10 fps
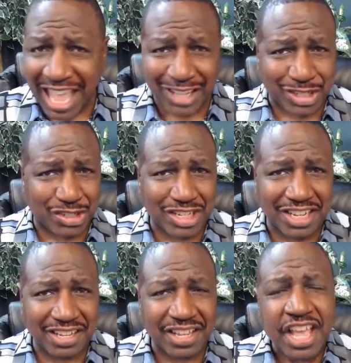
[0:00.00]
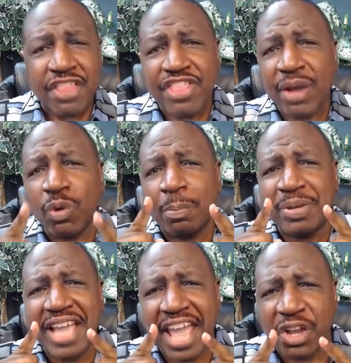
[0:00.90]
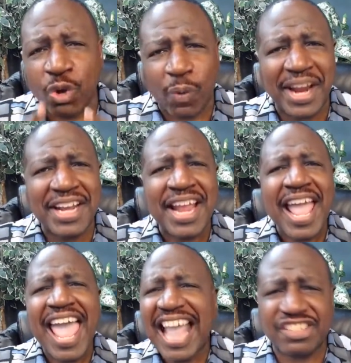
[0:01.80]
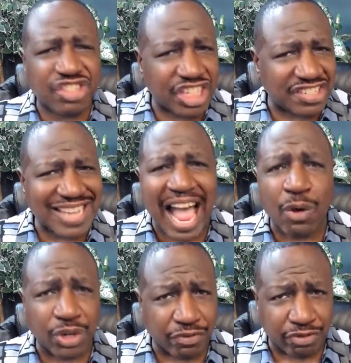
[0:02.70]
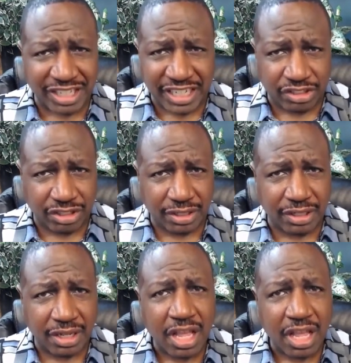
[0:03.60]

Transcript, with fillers: Ekklesia, there will be a great exodus out of religion.